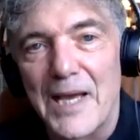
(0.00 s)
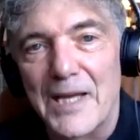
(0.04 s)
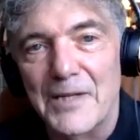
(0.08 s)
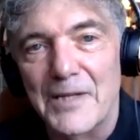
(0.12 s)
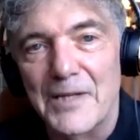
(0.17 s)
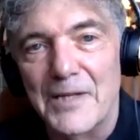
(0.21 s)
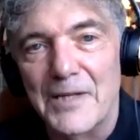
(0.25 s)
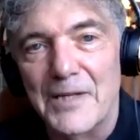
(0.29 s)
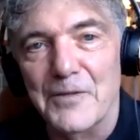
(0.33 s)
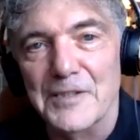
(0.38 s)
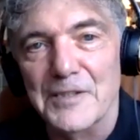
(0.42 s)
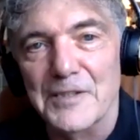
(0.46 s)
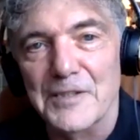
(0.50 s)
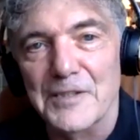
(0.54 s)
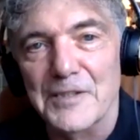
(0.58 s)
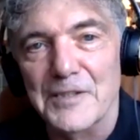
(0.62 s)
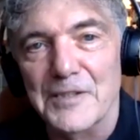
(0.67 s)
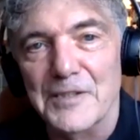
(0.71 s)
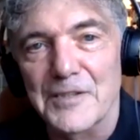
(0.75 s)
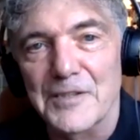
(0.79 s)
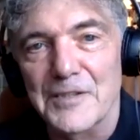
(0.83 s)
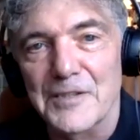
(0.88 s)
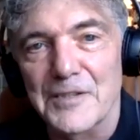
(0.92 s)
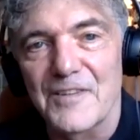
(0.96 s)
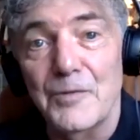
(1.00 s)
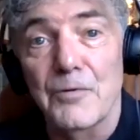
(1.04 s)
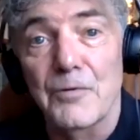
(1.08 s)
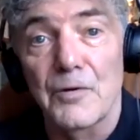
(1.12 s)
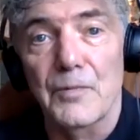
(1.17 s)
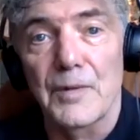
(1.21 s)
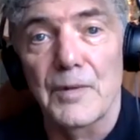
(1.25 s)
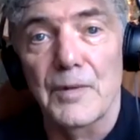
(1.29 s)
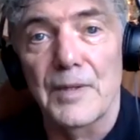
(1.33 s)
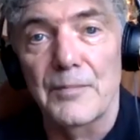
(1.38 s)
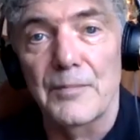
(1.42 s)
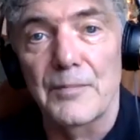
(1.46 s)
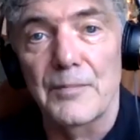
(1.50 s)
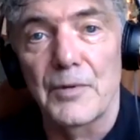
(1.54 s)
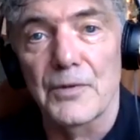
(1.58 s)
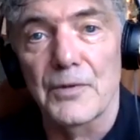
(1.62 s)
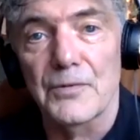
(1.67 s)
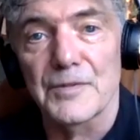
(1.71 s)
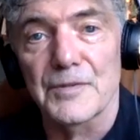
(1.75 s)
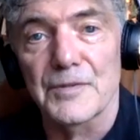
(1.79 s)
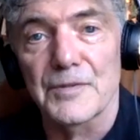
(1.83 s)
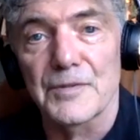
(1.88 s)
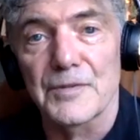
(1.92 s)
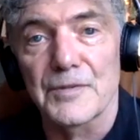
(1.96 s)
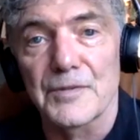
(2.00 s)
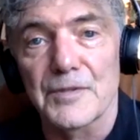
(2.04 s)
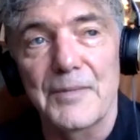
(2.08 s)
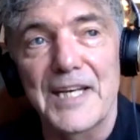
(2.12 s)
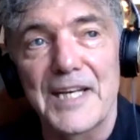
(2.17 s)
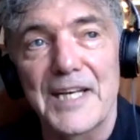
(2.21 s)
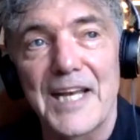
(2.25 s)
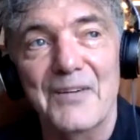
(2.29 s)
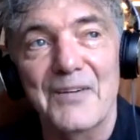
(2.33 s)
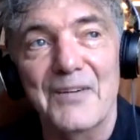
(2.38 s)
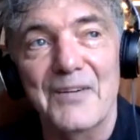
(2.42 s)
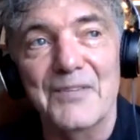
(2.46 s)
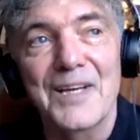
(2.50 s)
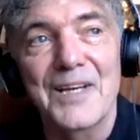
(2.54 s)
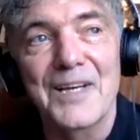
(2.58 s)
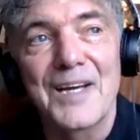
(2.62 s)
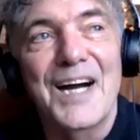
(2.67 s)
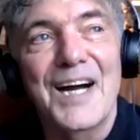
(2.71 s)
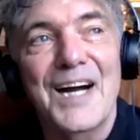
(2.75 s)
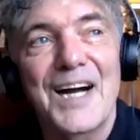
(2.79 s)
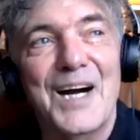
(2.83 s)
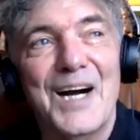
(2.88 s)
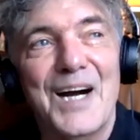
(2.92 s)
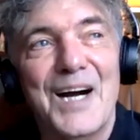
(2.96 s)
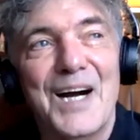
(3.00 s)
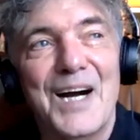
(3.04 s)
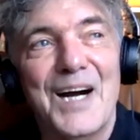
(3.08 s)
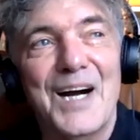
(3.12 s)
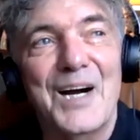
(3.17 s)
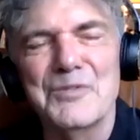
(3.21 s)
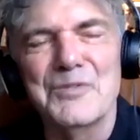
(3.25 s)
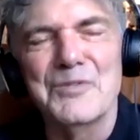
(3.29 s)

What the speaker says: Patrick's Cathedral when the book was coming out,